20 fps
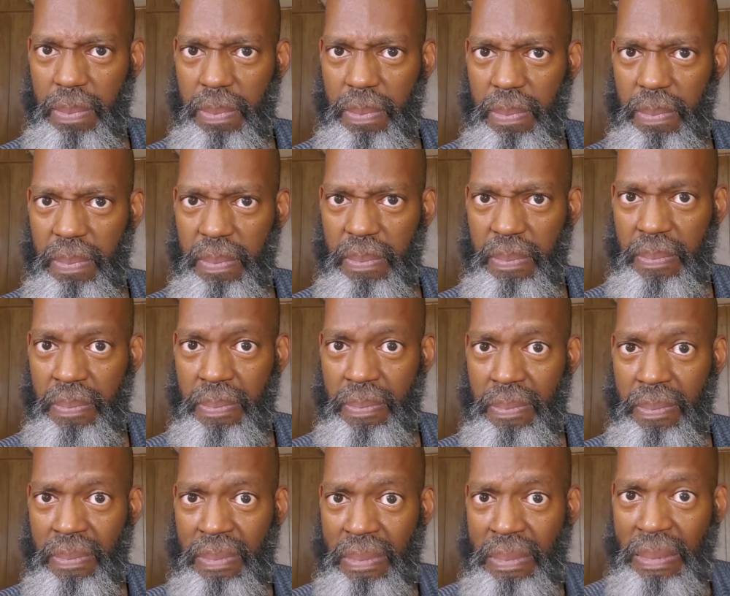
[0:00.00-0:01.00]

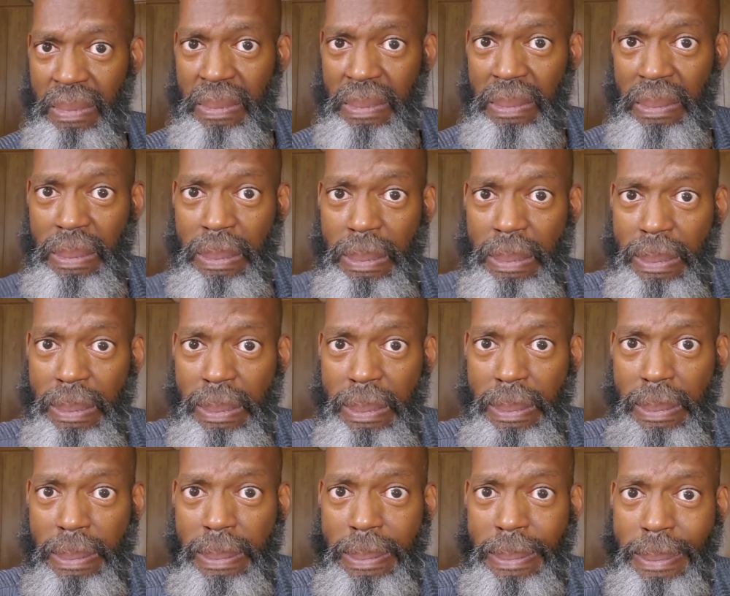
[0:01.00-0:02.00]

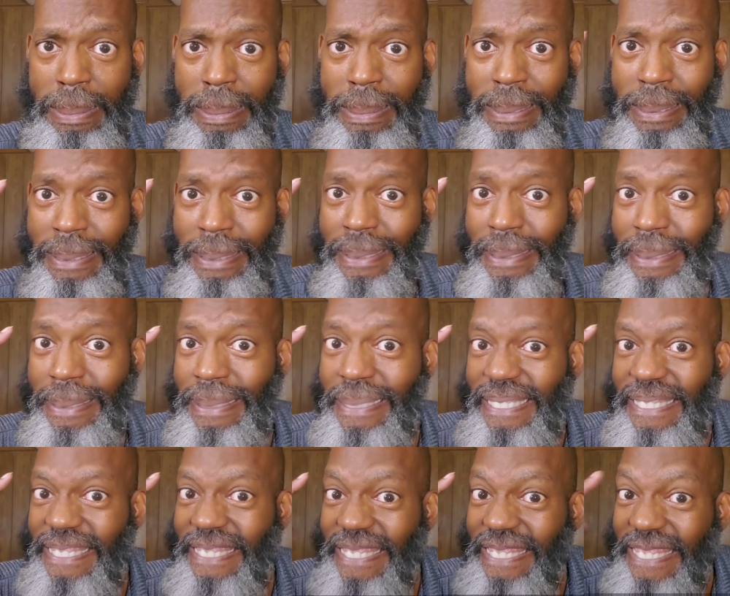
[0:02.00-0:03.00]

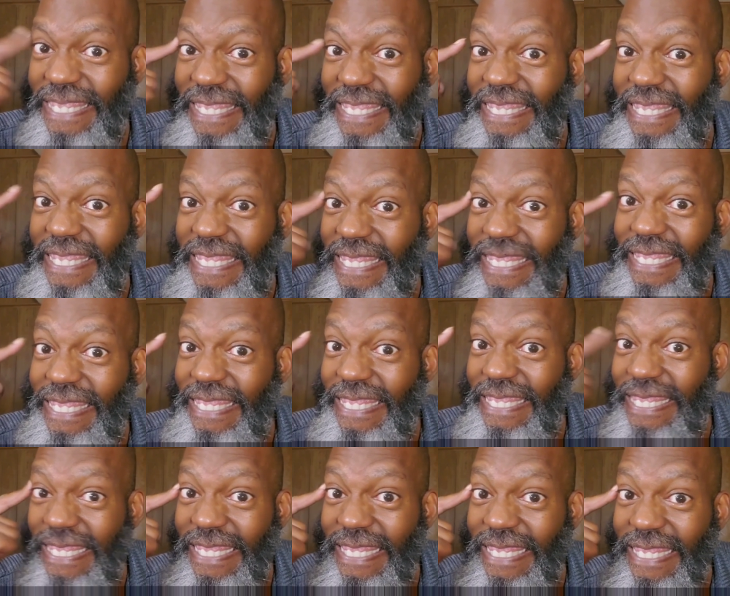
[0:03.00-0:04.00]

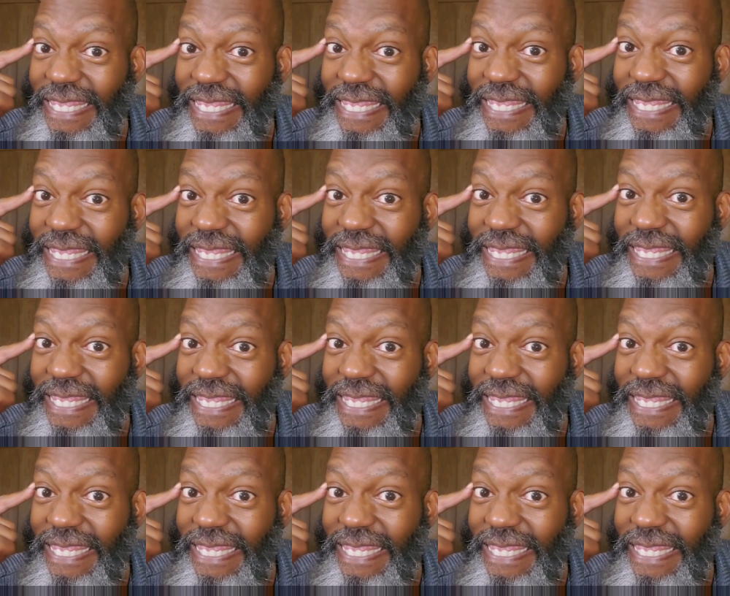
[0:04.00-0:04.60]
(no one is talking)